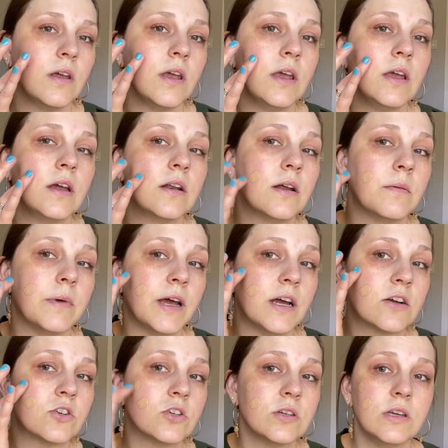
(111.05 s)
And I'm
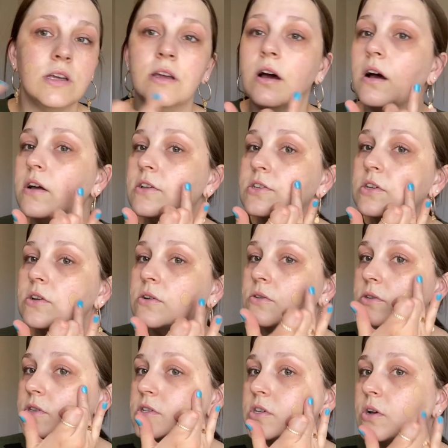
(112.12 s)
actually also
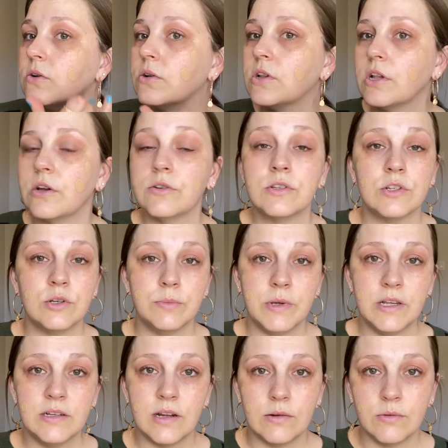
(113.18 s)
so close to
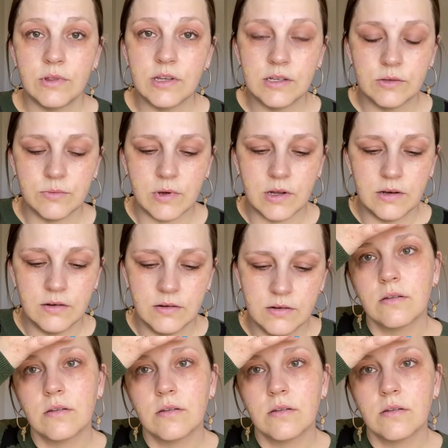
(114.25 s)
being done with this one.